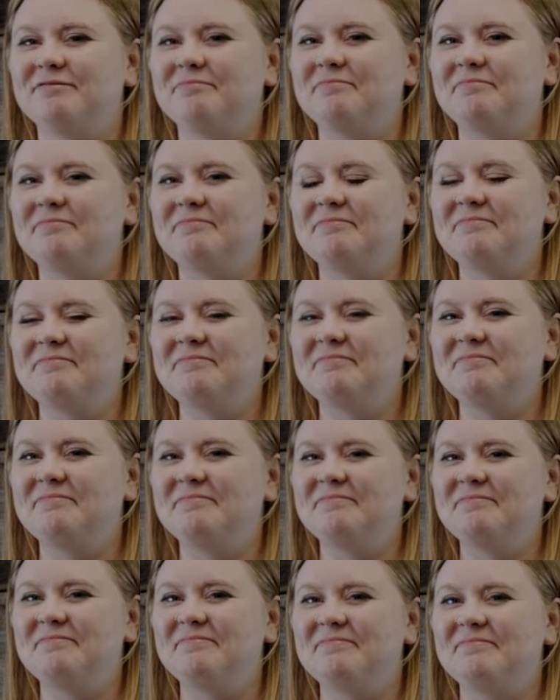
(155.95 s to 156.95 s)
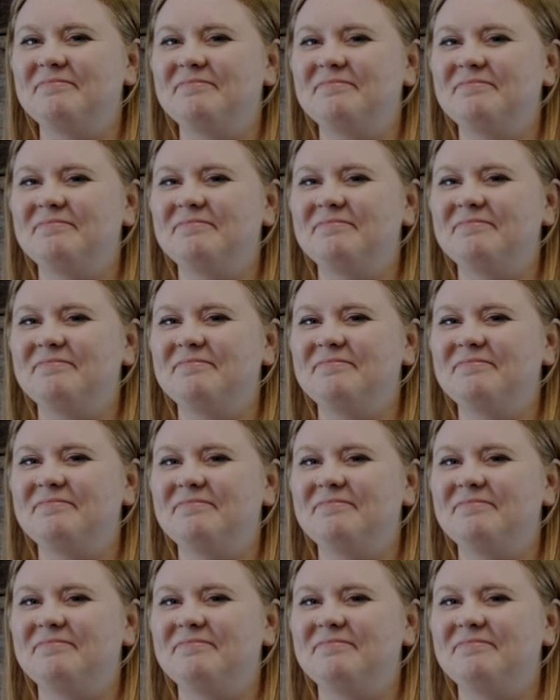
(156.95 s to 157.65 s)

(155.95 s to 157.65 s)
(silence)